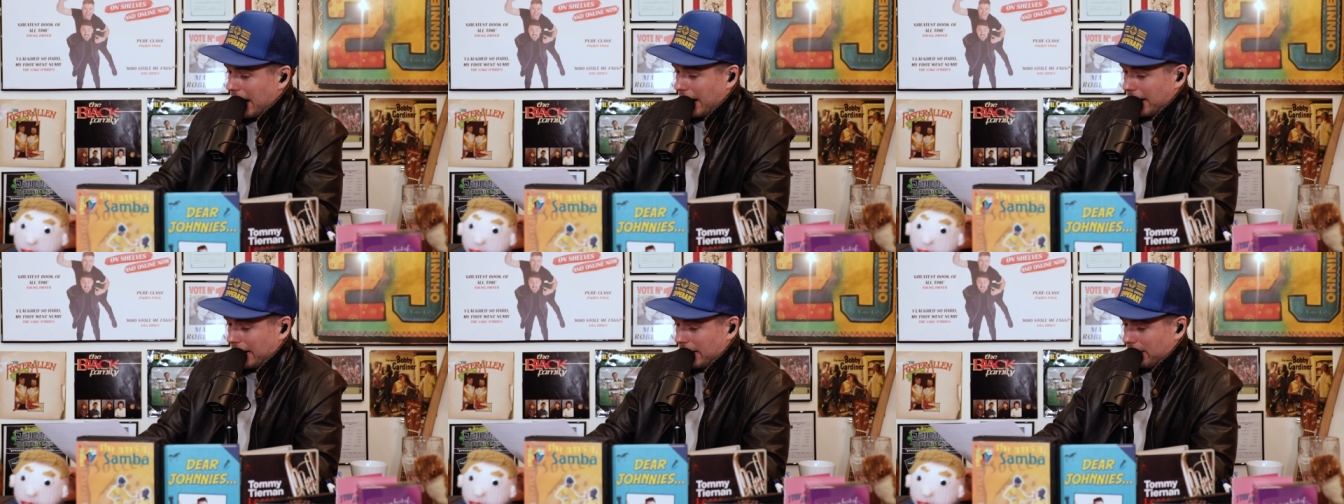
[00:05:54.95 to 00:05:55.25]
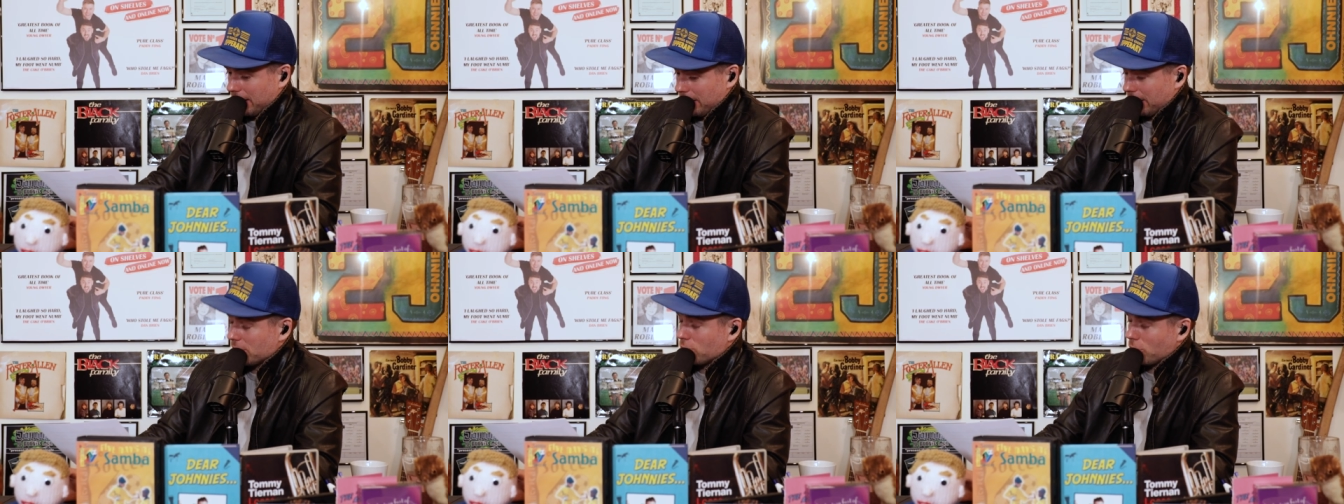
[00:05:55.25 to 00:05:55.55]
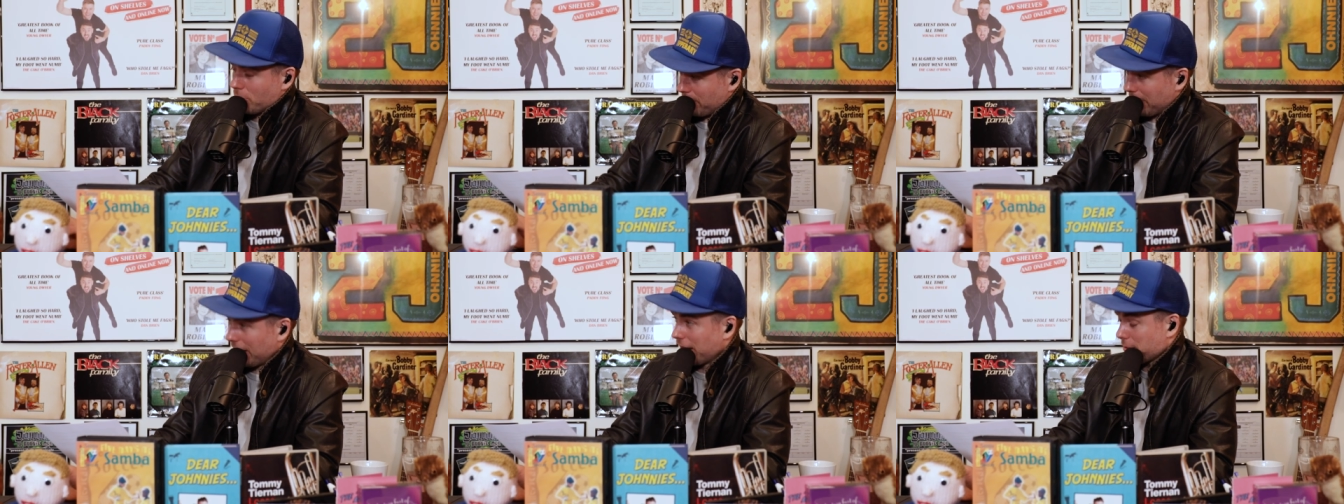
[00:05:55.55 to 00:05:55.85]
And
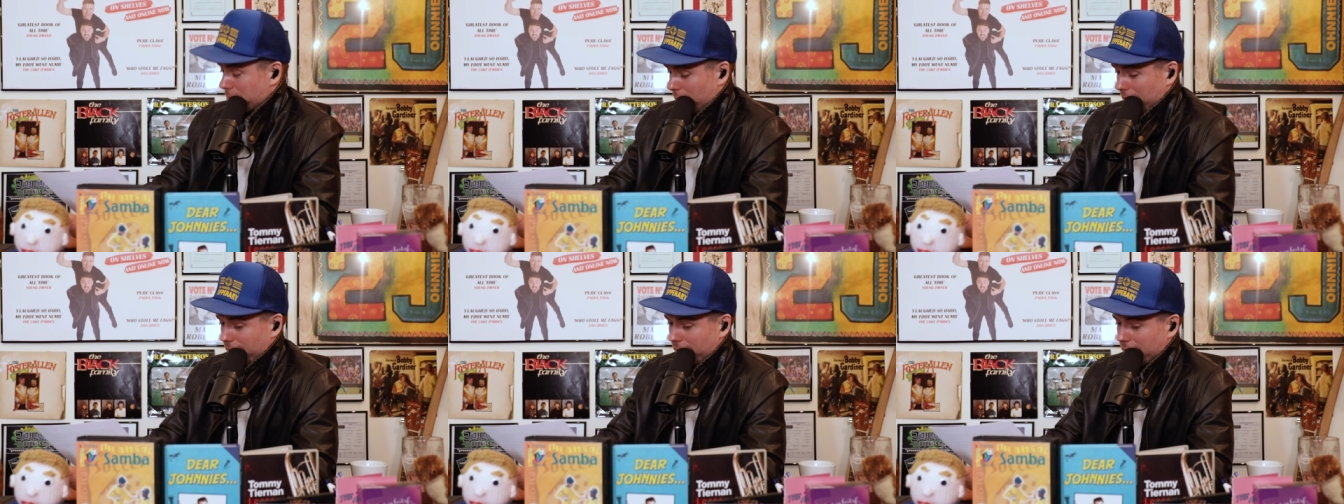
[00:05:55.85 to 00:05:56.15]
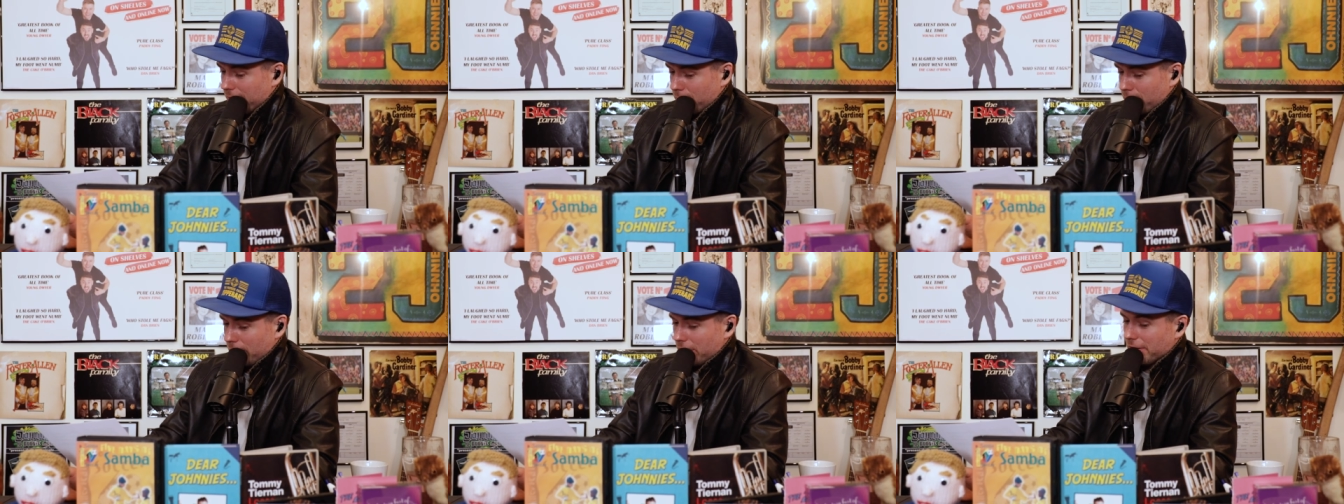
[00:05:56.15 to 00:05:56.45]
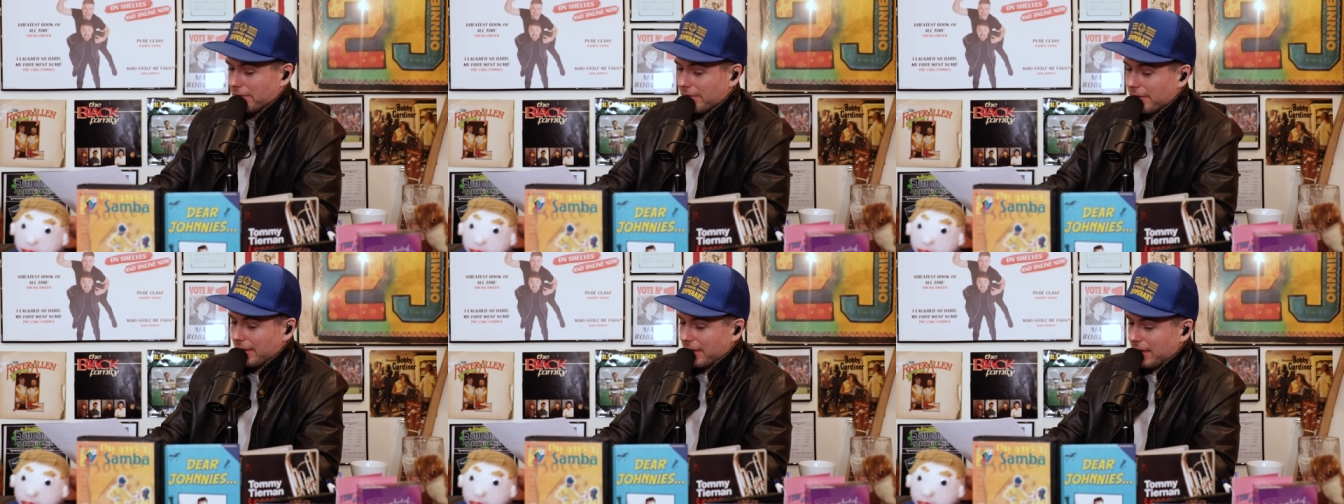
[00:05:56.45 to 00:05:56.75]
it wouldn't be like me. Yeah.
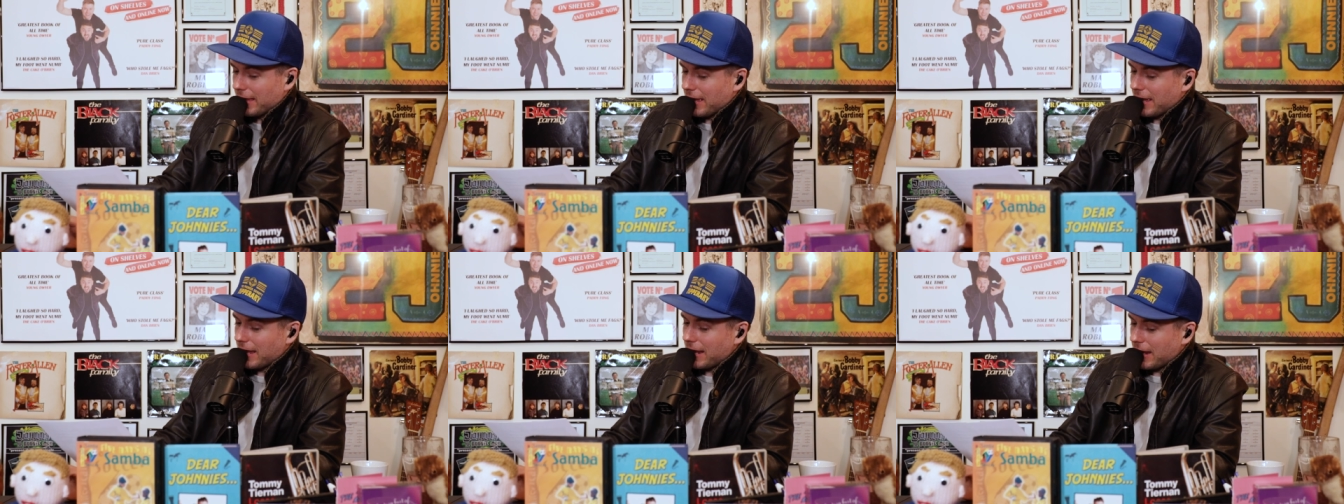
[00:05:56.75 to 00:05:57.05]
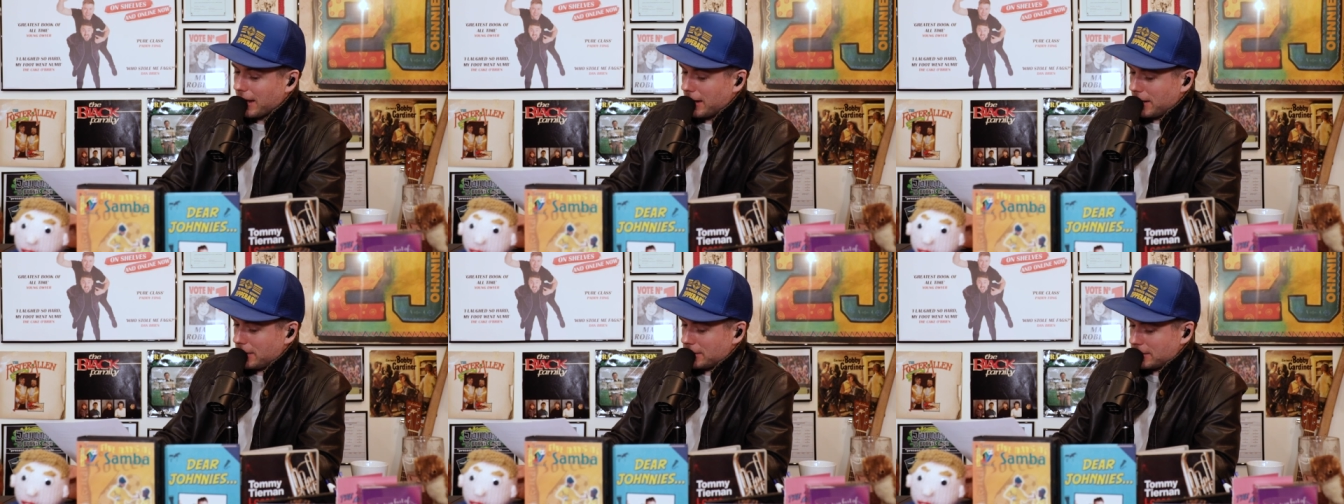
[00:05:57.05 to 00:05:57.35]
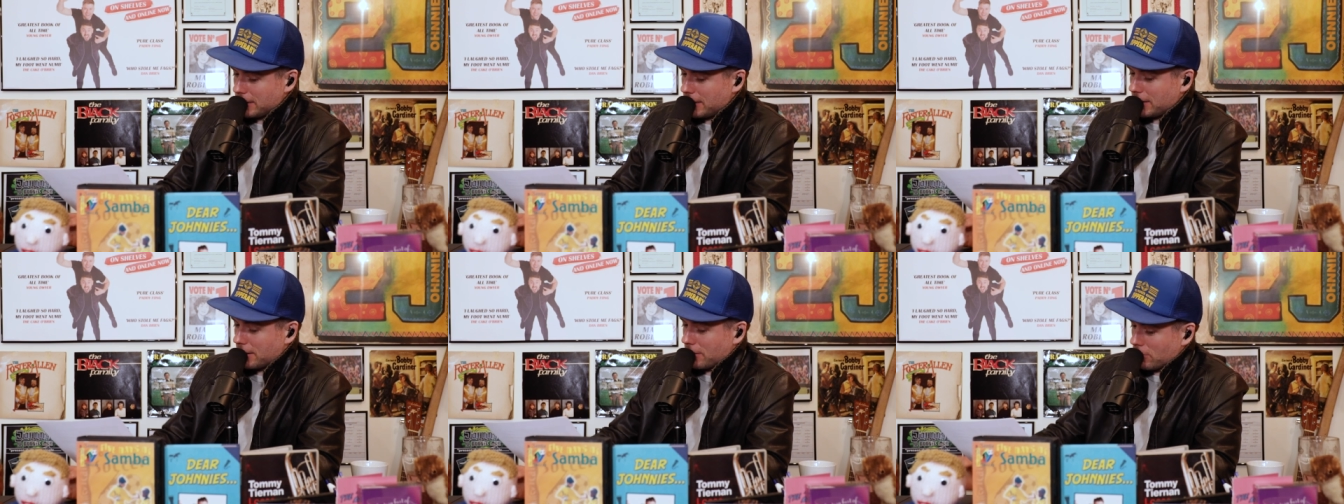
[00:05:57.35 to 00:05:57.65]
But he
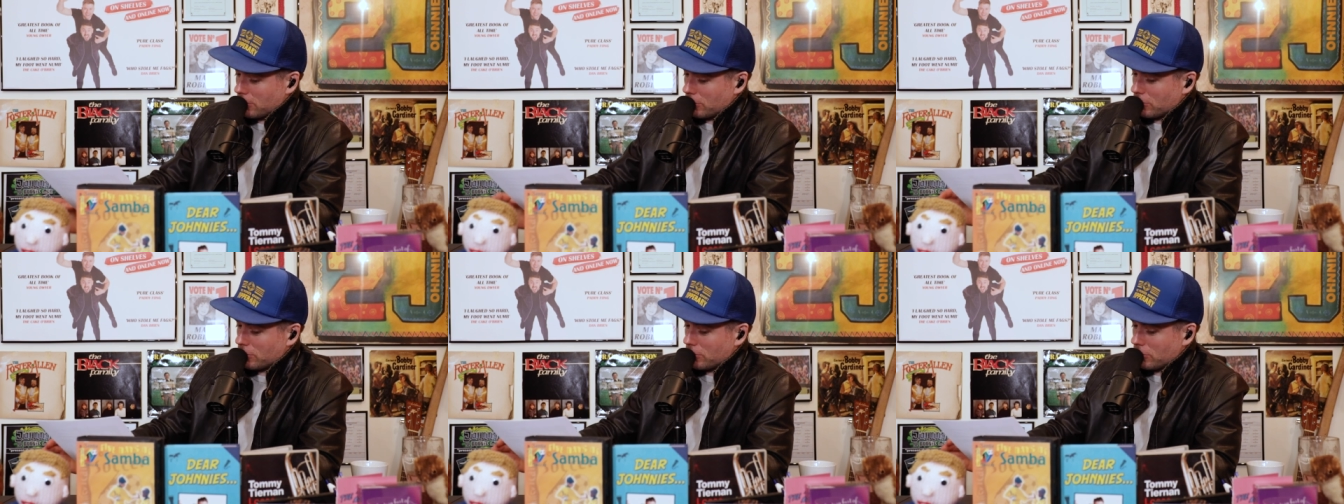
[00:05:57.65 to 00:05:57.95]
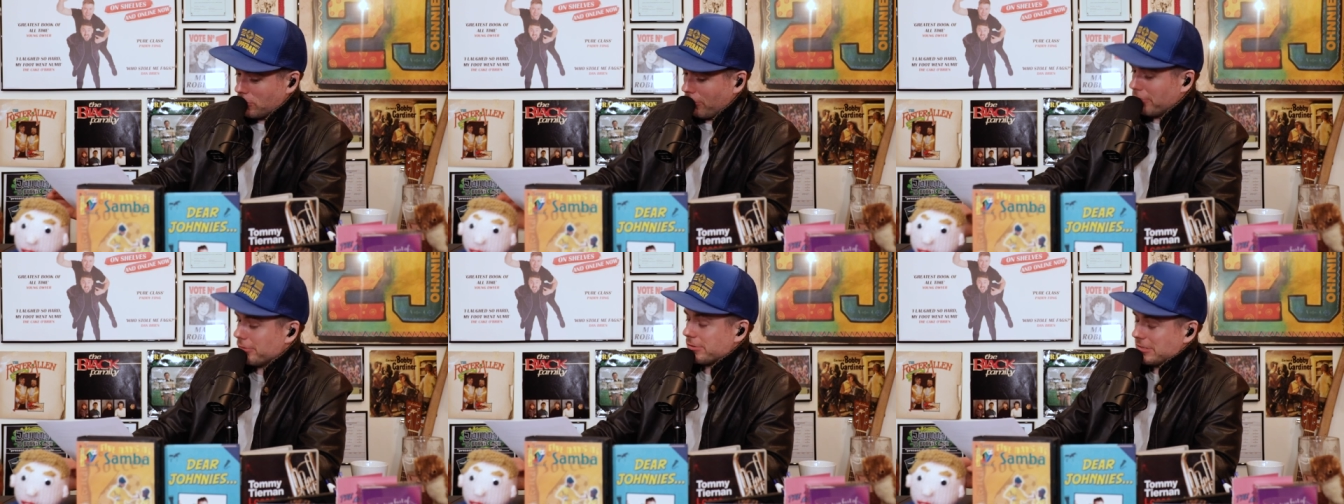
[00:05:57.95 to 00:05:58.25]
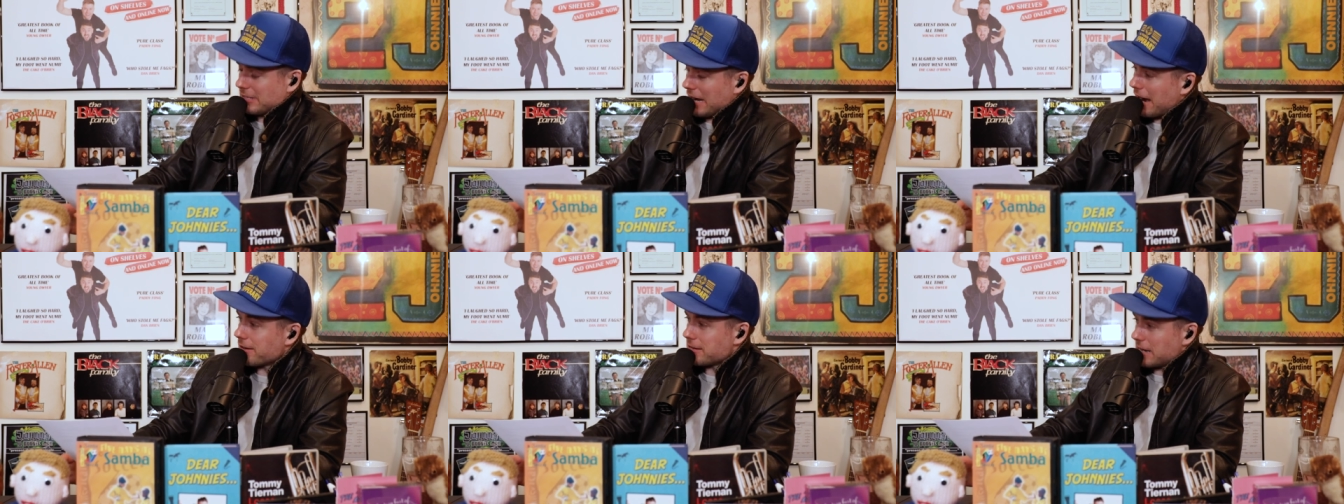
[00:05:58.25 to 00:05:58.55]
said,
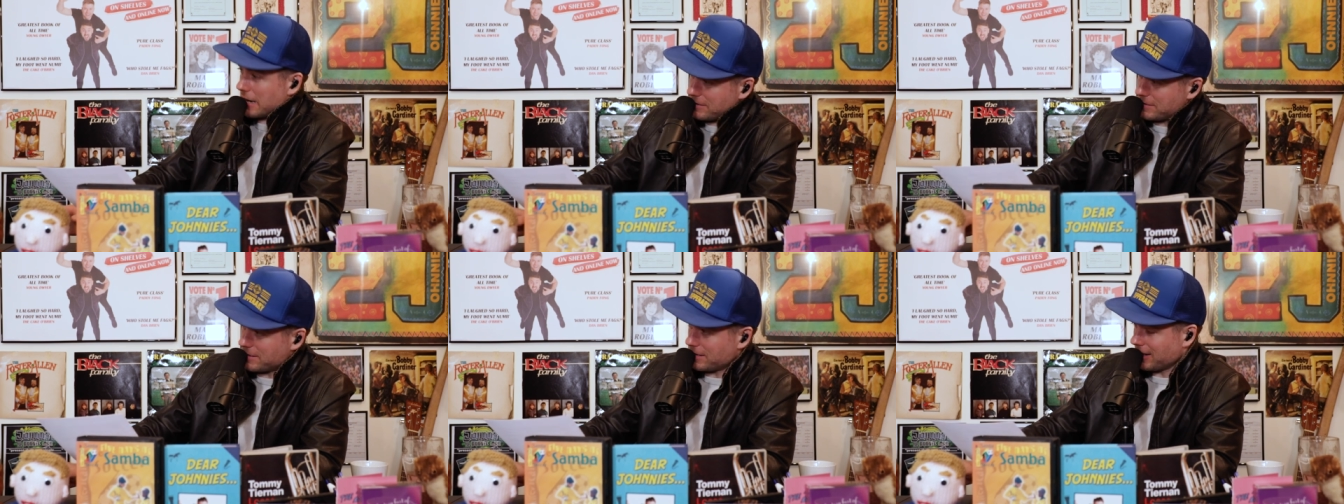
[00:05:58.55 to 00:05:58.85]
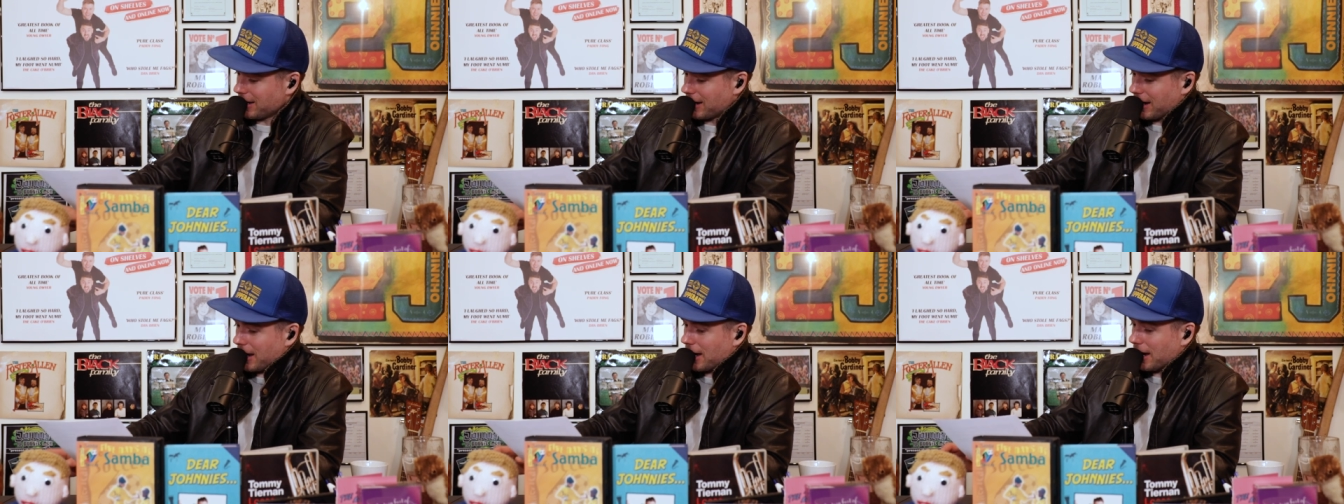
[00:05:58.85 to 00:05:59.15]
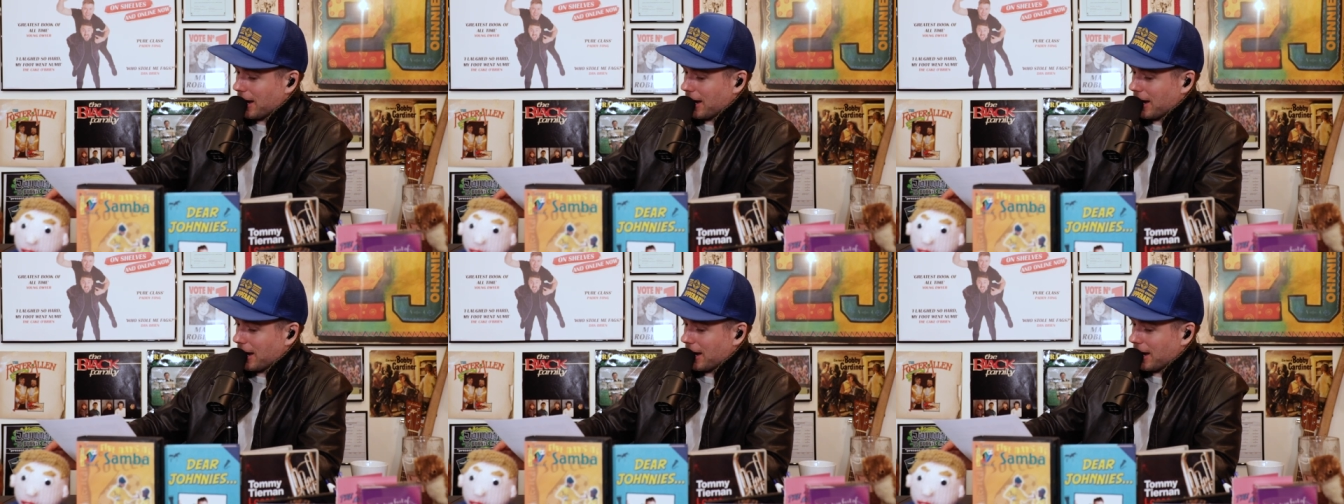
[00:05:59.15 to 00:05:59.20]
Don't start, Anton.